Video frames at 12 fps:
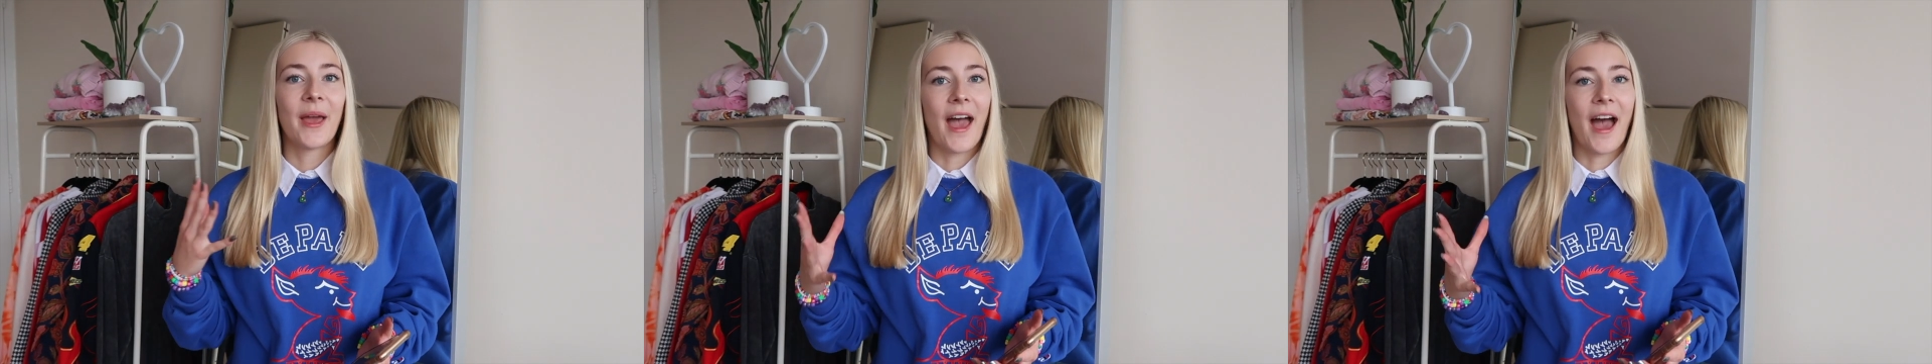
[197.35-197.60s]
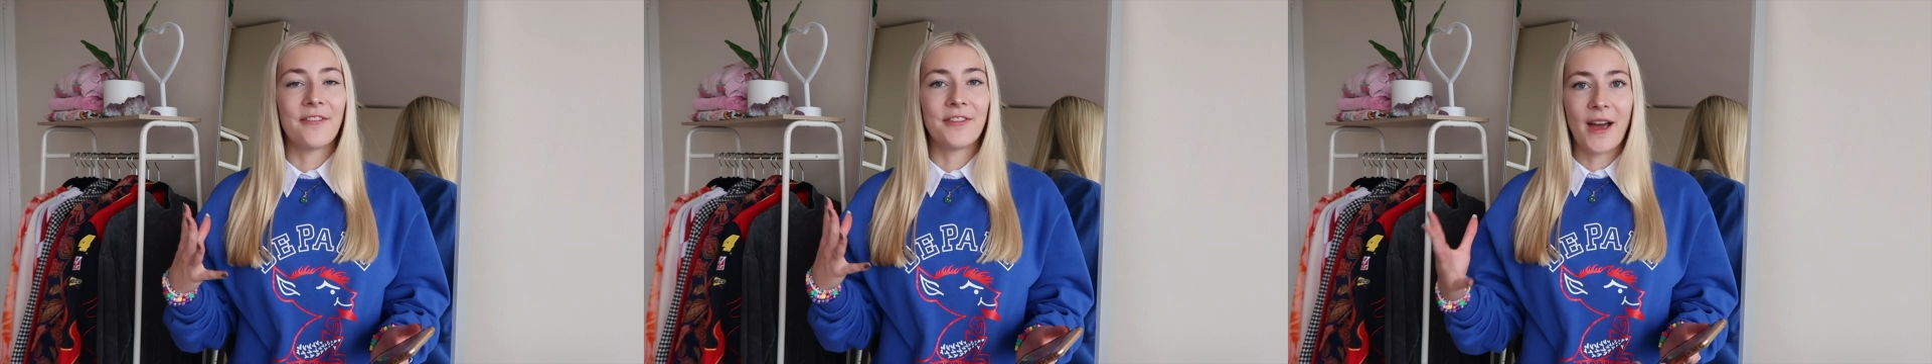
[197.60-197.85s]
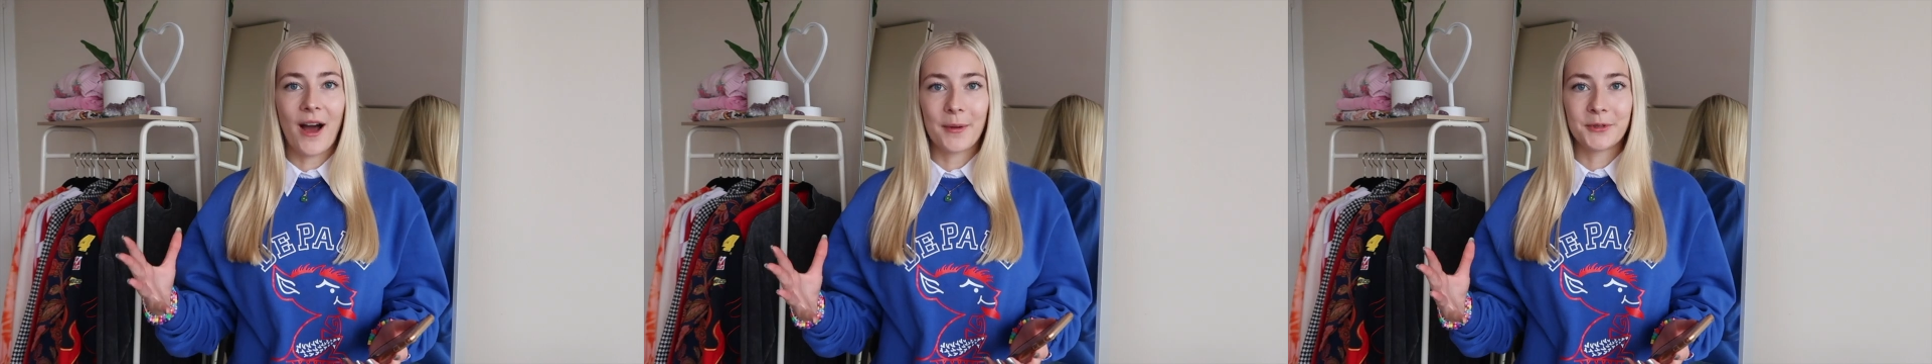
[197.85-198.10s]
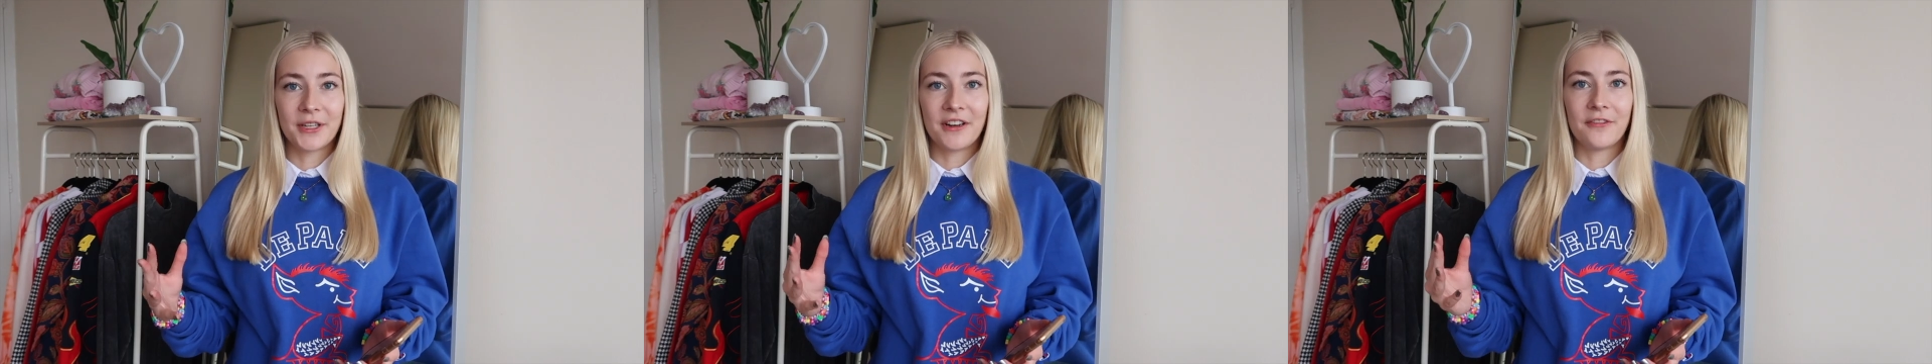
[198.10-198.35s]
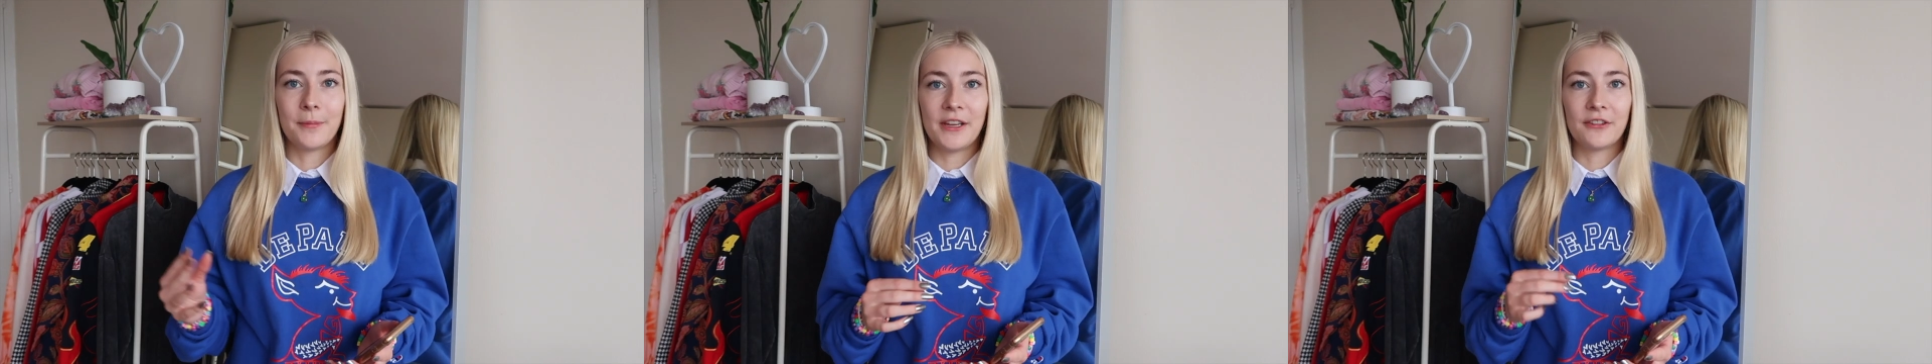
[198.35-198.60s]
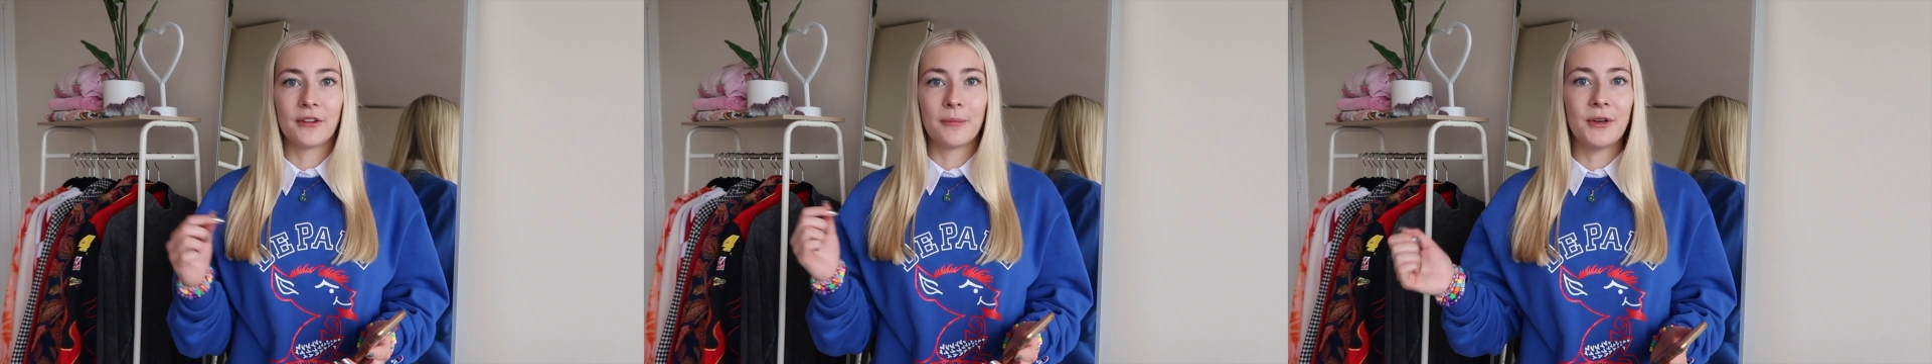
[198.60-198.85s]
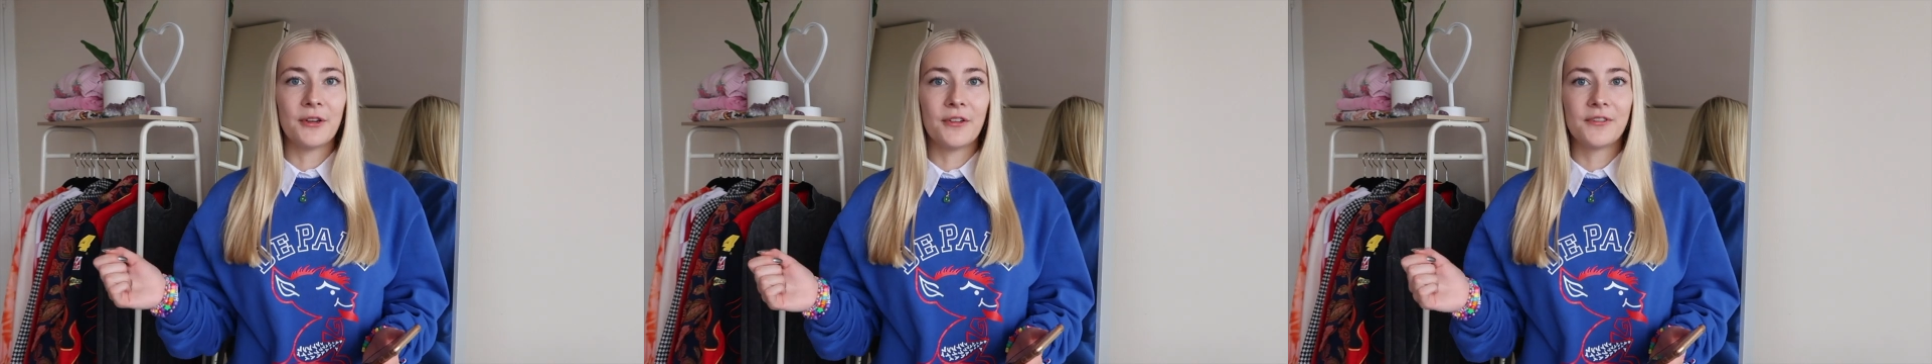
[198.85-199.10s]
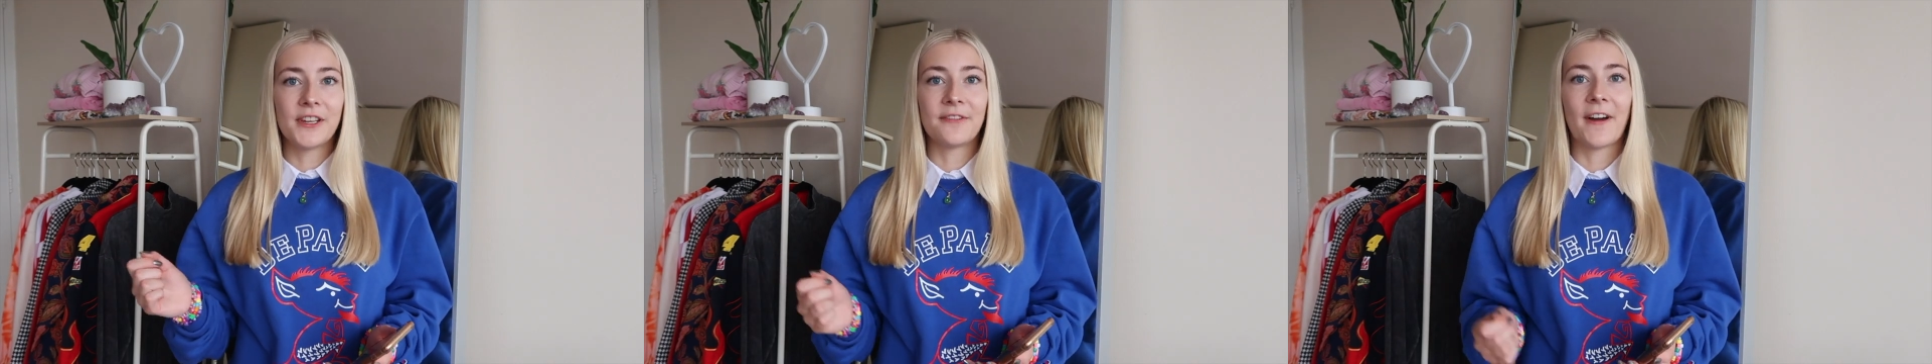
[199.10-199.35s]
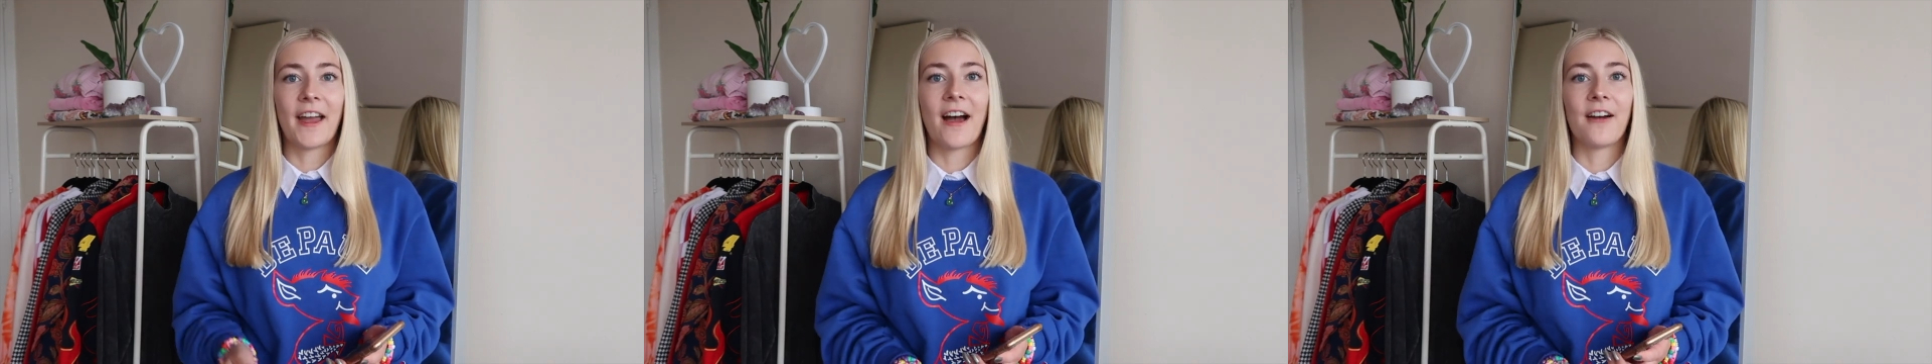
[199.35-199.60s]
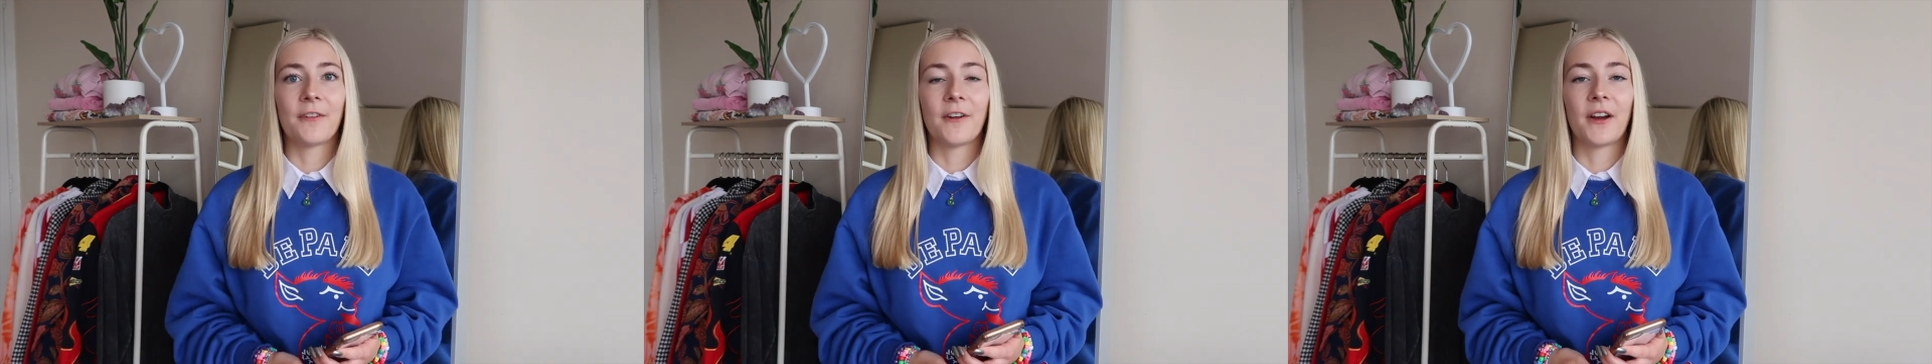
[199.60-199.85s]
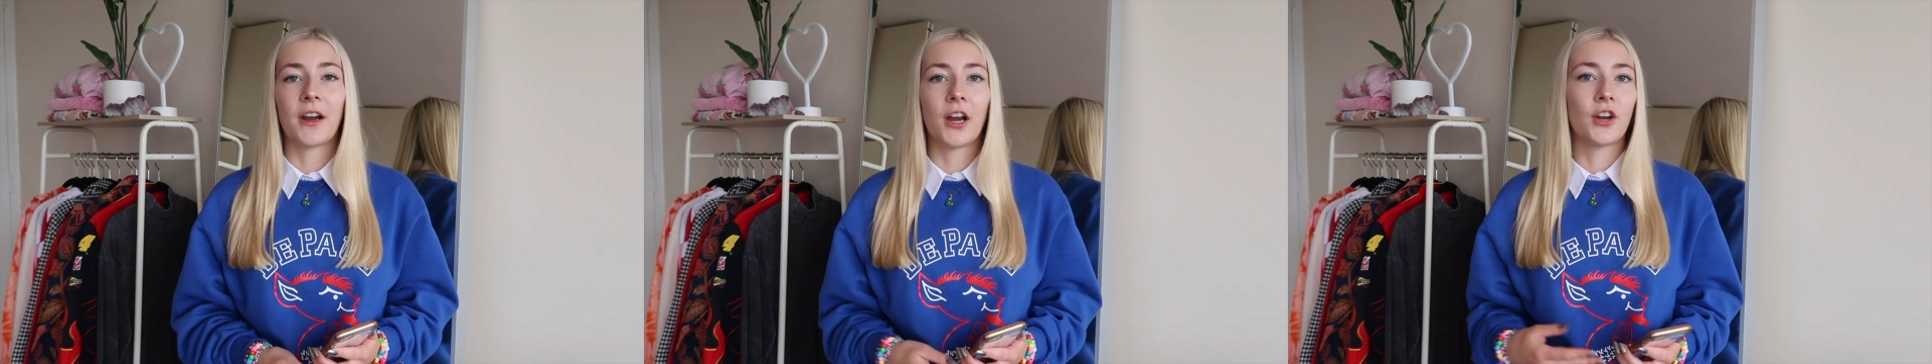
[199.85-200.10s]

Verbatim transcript: have the option of being removed if I ever